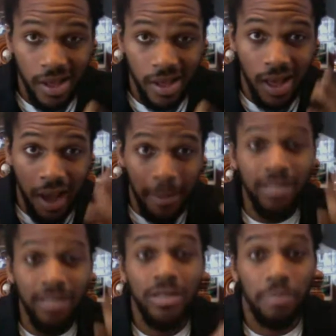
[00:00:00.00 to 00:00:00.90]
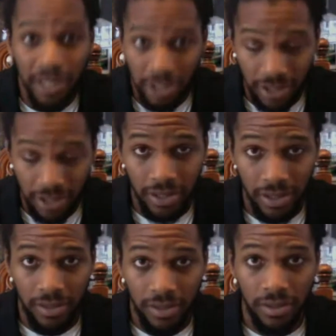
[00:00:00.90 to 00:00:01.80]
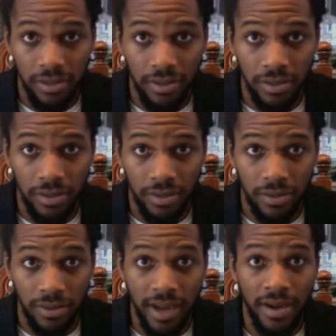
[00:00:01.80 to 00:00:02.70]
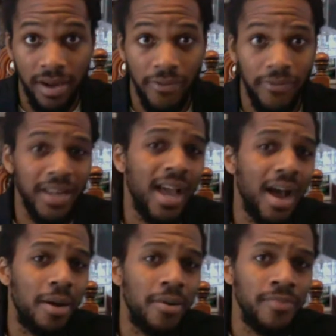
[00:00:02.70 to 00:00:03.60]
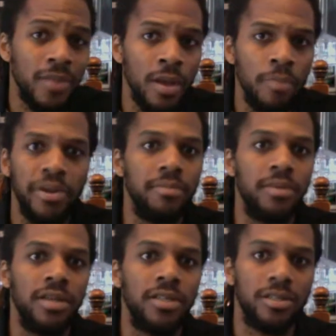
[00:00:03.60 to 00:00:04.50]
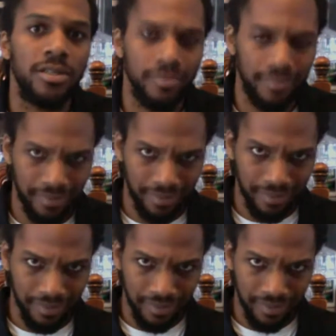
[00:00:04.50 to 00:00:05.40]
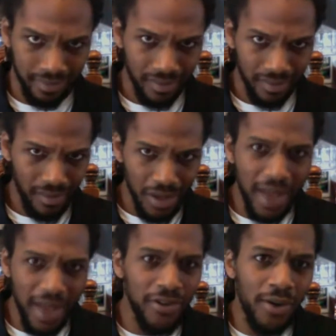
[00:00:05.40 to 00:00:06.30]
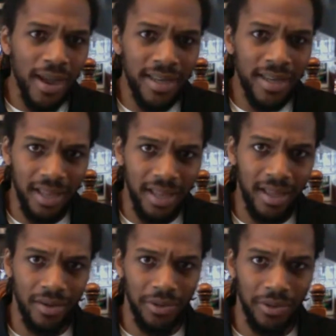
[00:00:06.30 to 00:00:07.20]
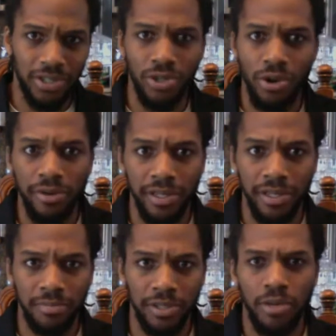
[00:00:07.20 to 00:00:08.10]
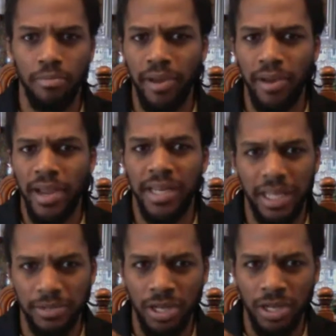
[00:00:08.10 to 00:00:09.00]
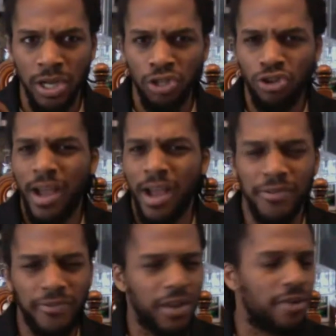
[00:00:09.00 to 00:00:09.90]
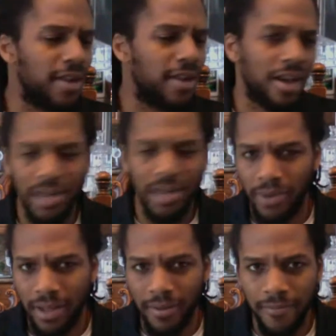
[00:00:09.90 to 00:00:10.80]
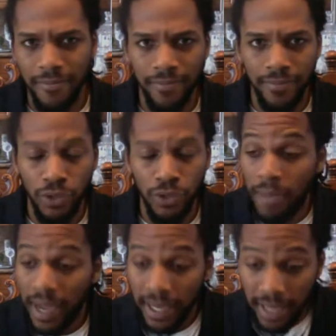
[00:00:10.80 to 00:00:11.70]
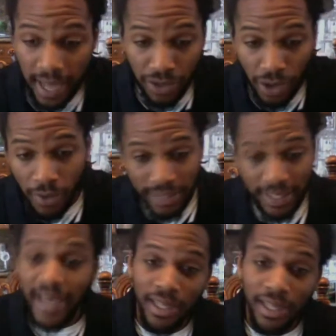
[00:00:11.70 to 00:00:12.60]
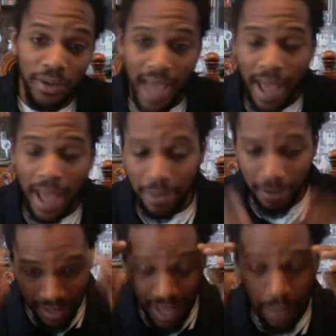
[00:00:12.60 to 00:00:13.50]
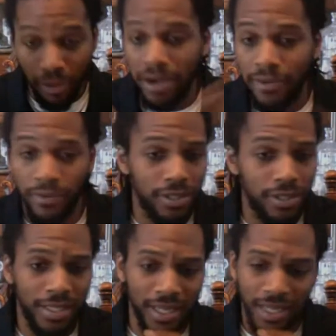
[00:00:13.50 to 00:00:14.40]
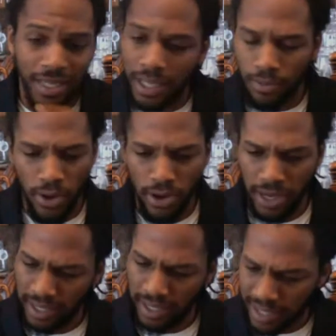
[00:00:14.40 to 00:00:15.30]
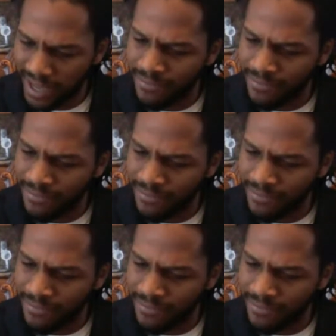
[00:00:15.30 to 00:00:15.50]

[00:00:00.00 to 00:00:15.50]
a mental picture, right? Funny how pretty much you have no idea what a story is, but your brain keeps trying to figure it out anyway. You might not know exactly what happened, but that brain of yours is going to keep working and say,